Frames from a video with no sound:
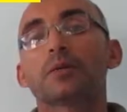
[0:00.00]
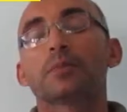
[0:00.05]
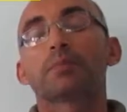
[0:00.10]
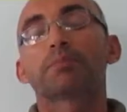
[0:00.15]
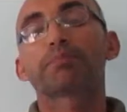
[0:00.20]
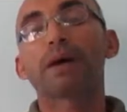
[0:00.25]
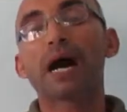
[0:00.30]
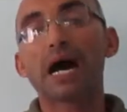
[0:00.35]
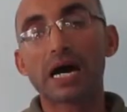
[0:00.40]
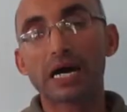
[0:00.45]

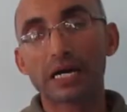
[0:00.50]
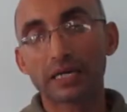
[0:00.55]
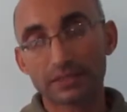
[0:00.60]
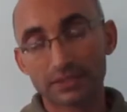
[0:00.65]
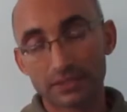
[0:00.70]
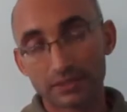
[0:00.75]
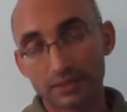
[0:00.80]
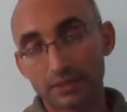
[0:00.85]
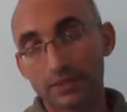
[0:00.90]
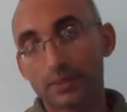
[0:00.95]
part
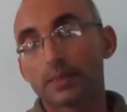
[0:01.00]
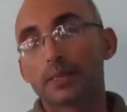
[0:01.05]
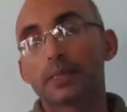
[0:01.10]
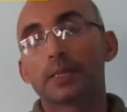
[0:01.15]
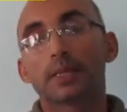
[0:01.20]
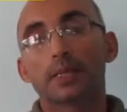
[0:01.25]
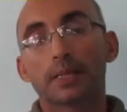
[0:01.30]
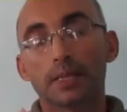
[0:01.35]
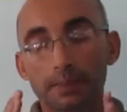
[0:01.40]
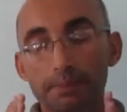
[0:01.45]

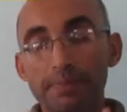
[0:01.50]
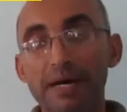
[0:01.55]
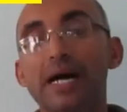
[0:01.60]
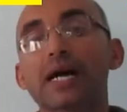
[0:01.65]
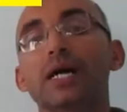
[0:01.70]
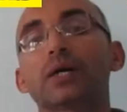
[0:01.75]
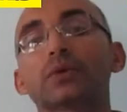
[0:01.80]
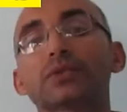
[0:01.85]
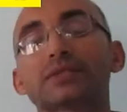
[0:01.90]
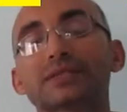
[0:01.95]

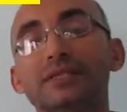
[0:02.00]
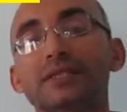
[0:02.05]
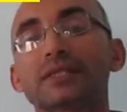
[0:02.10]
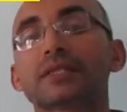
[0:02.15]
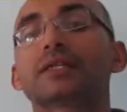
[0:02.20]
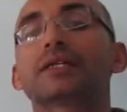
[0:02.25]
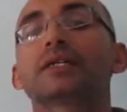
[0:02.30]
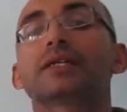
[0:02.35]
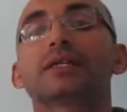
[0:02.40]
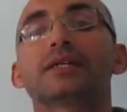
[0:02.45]
about
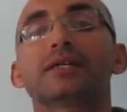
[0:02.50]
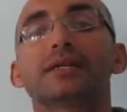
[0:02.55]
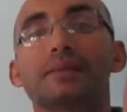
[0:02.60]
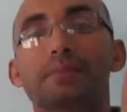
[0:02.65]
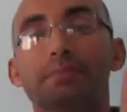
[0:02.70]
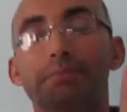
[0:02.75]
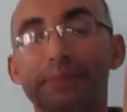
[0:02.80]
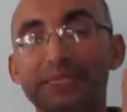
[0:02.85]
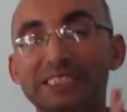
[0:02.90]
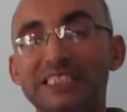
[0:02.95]

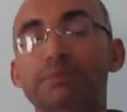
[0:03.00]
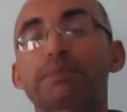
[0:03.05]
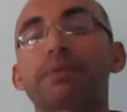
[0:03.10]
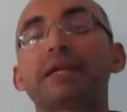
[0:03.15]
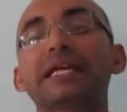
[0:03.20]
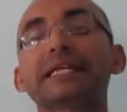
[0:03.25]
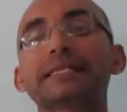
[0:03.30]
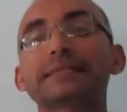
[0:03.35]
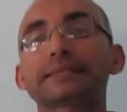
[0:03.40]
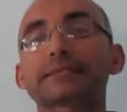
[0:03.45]

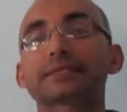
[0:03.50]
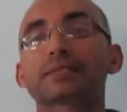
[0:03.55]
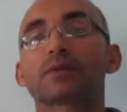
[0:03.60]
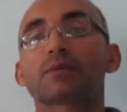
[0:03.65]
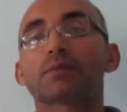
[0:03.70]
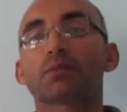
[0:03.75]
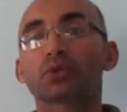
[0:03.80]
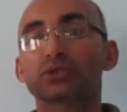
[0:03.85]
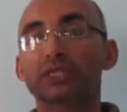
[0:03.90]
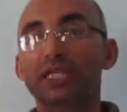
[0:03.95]
misplaced
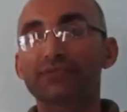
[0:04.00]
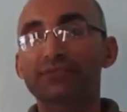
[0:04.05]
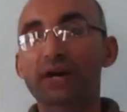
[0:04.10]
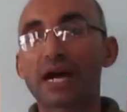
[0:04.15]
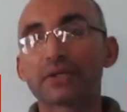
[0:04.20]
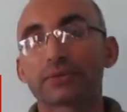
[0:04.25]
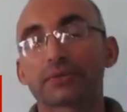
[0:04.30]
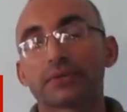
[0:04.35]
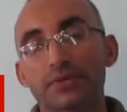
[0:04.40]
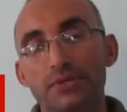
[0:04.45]

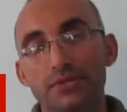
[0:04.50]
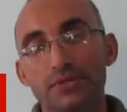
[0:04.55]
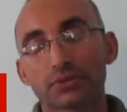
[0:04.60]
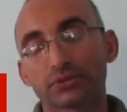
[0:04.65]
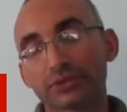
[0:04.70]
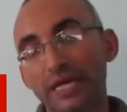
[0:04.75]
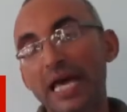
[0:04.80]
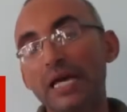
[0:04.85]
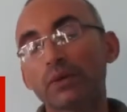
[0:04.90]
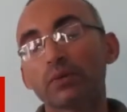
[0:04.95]
modifiers.
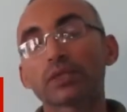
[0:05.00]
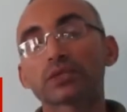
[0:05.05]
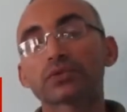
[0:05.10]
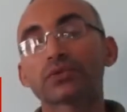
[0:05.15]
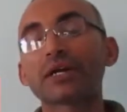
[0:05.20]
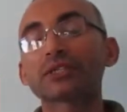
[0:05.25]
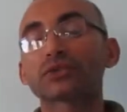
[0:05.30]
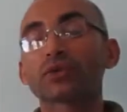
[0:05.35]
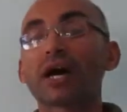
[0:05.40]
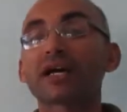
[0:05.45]
Today we'll
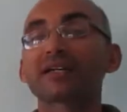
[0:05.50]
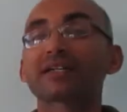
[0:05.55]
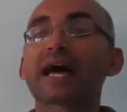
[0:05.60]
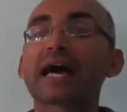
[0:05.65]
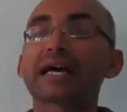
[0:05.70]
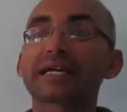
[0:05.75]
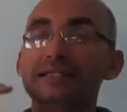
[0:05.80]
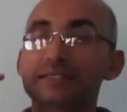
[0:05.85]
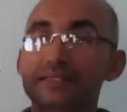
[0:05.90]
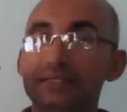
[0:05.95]
try to
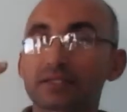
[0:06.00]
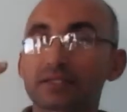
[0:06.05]
highlight